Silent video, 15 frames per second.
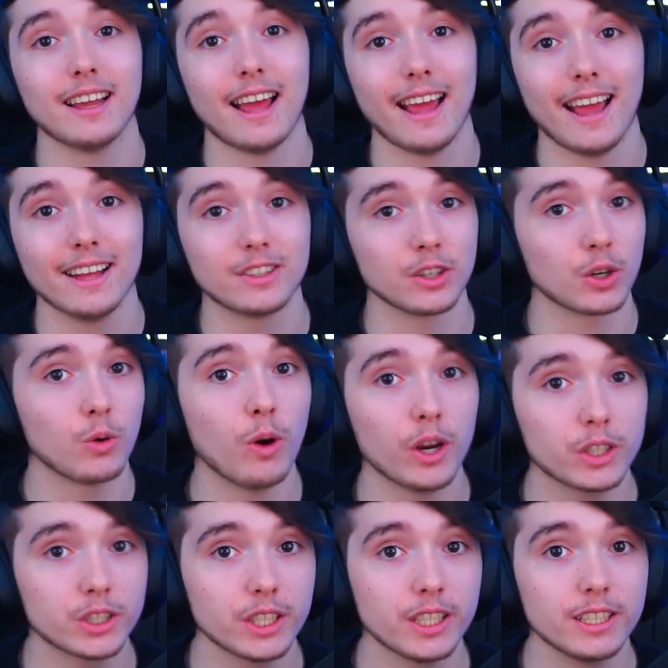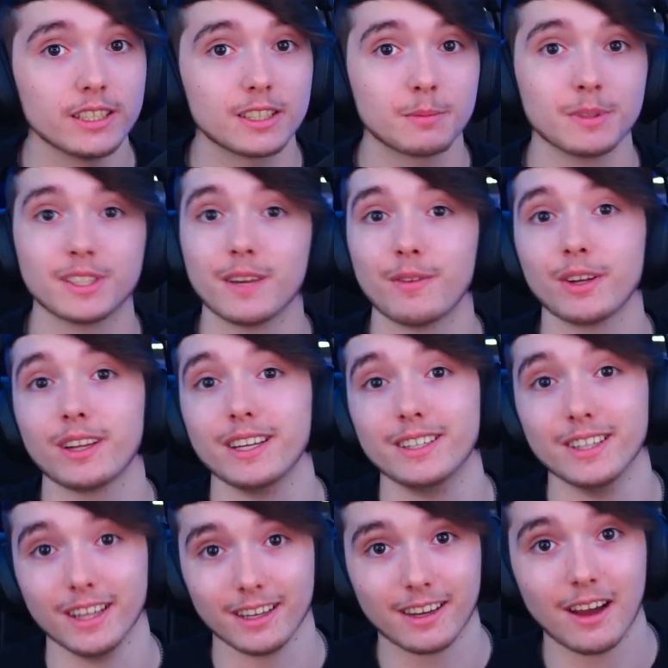answer questions specifically to
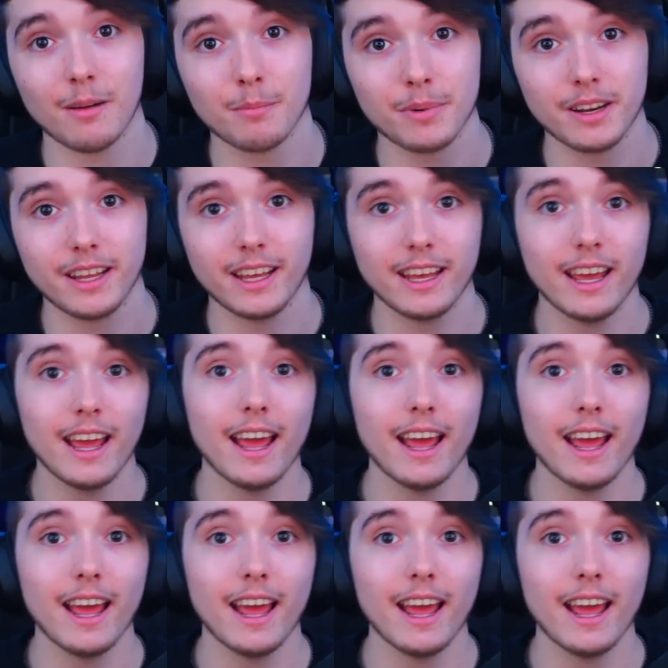the company